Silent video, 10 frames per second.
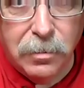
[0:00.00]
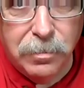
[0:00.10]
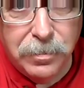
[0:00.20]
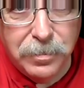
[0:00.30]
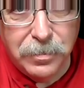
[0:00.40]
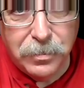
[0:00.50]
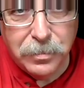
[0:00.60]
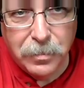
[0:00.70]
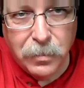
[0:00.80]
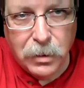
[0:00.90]
me again.
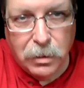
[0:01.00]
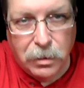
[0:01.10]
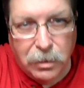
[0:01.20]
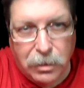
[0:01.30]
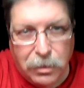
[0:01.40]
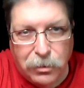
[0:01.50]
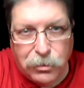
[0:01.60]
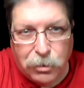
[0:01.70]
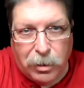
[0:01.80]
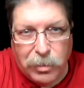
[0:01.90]

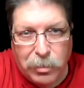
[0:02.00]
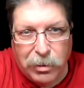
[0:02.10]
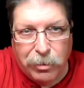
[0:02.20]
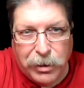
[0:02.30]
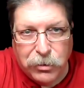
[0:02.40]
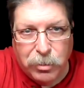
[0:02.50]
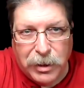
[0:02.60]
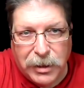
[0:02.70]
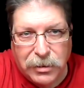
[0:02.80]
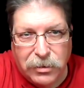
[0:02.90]
Stropping my
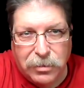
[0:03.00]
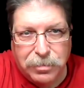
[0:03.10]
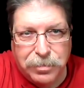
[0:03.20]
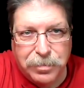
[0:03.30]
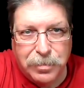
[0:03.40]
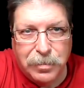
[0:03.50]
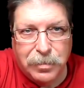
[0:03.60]
razor blades.